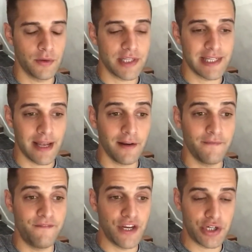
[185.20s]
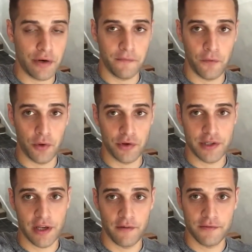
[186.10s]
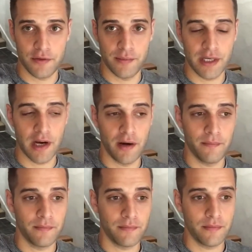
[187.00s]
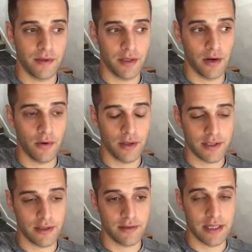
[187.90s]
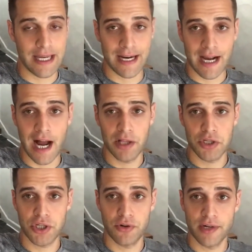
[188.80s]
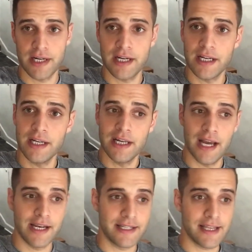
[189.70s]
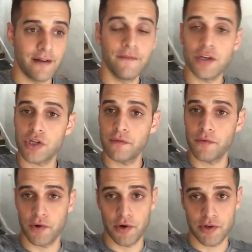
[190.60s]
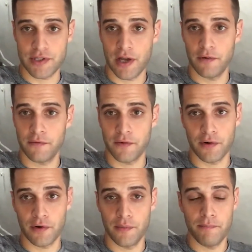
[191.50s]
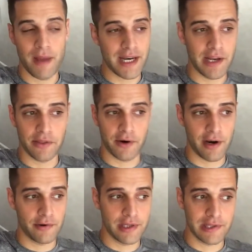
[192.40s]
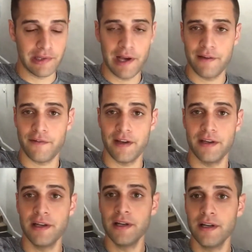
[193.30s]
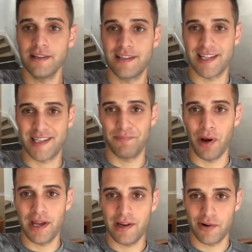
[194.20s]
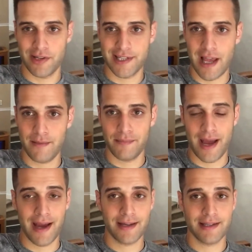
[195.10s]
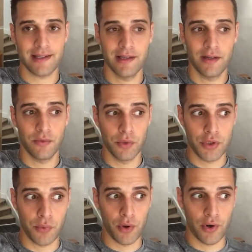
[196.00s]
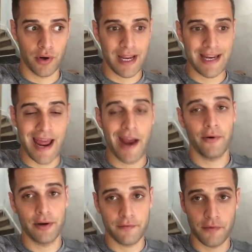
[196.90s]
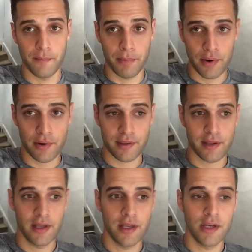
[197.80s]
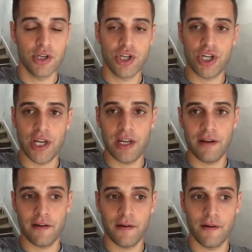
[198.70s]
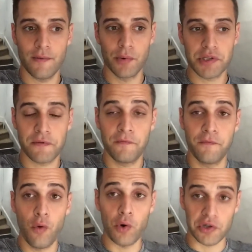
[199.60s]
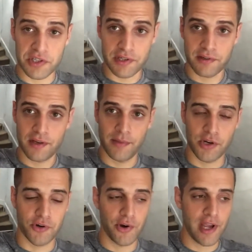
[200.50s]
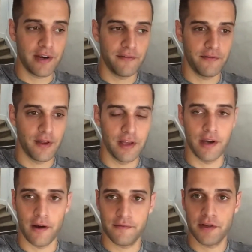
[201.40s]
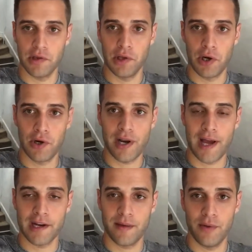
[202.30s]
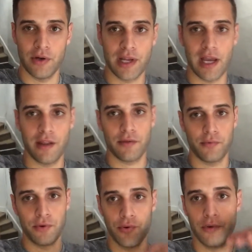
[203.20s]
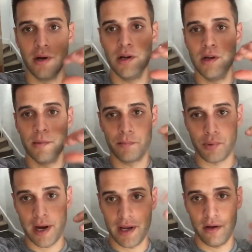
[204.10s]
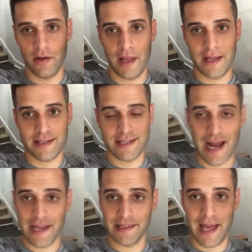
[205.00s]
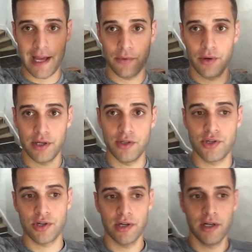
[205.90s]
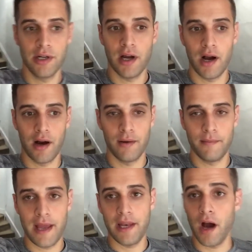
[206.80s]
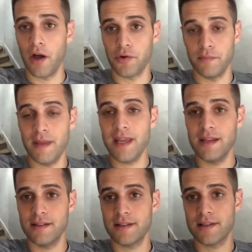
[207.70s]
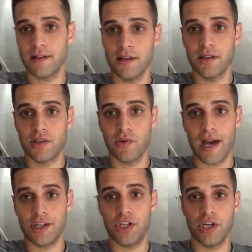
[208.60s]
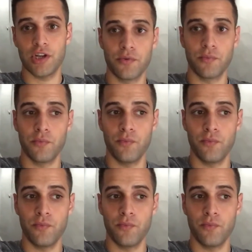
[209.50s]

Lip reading: set a vision for herself to become, to get a college degree, and then set a vision for herself for many other areas of life. And despite her setbacks, which were inherent from birth, she was forced to be creative enough to learn how to communicate through Braille, sign language, and other means, so that she could,